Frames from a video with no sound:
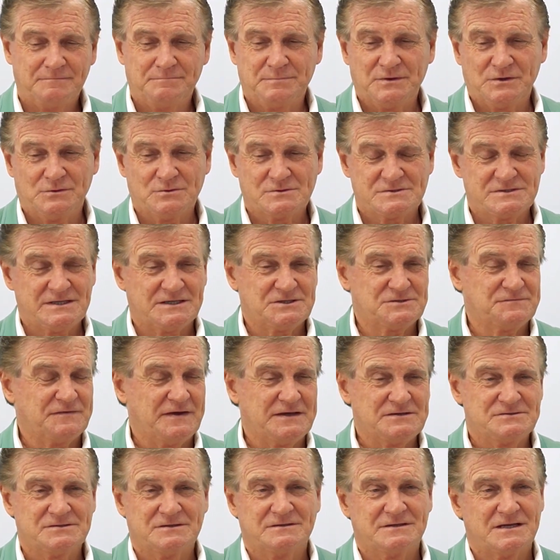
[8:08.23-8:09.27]
Because let's
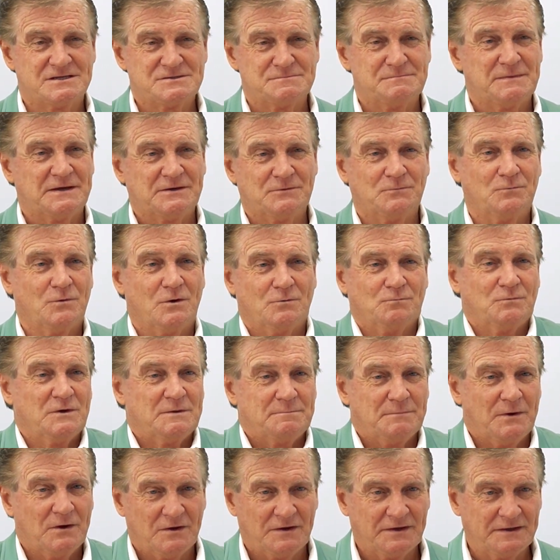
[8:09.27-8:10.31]
face it, it doesn't matter what we're
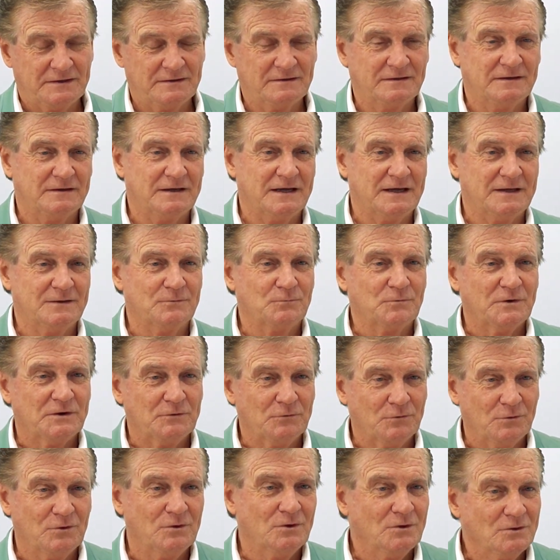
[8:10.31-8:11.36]
buying, uh,
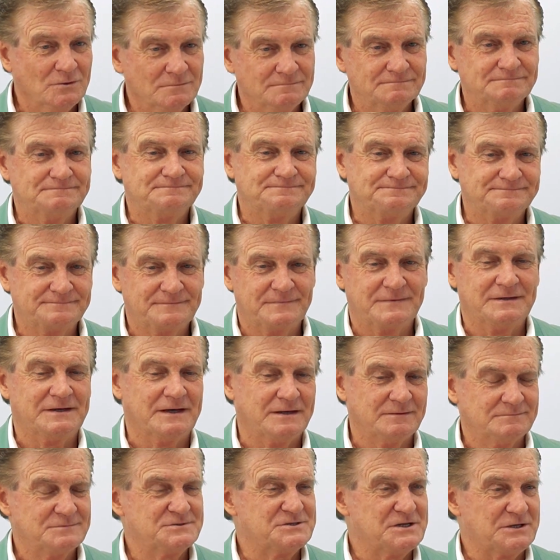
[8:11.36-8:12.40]
we're all you
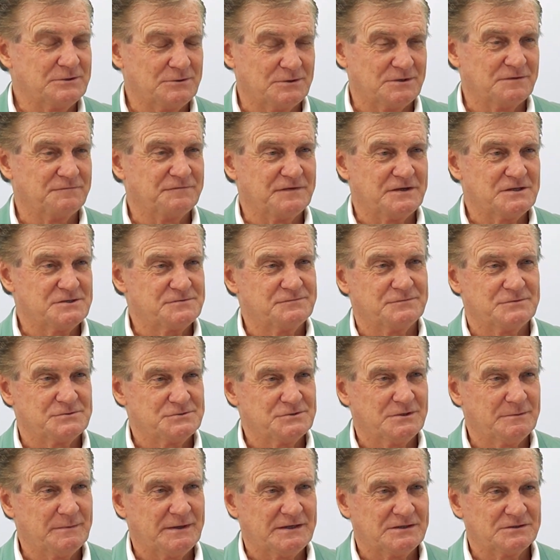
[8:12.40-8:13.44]
know, sitting on the fence for a
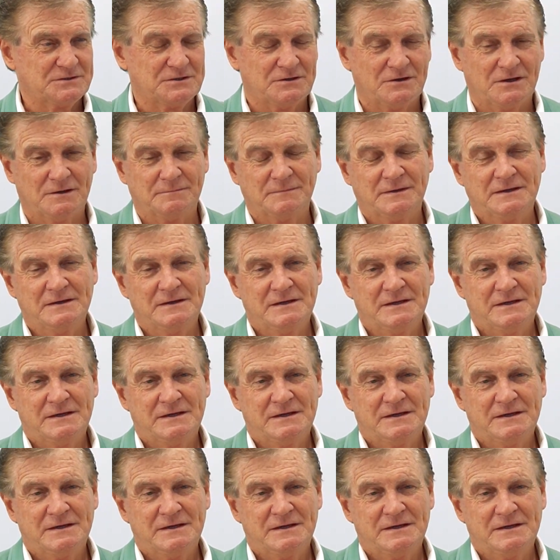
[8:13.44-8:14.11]
certain amount of time.